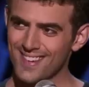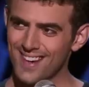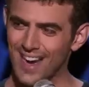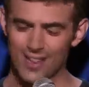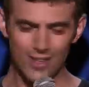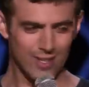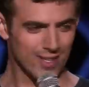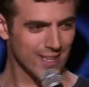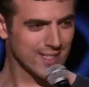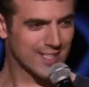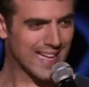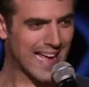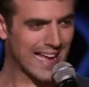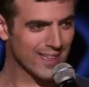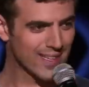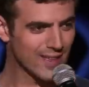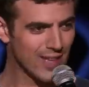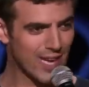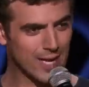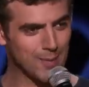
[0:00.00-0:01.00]
I look
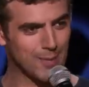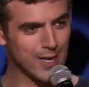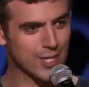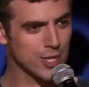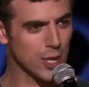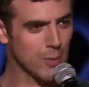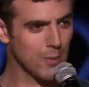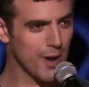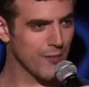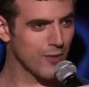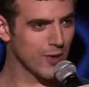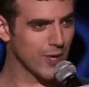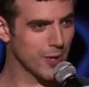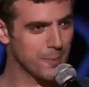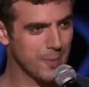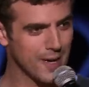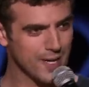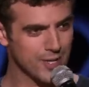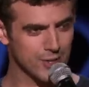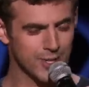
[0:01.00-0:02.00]
exactly like him. I show my friend a
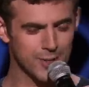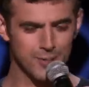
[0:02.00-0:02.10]
picture.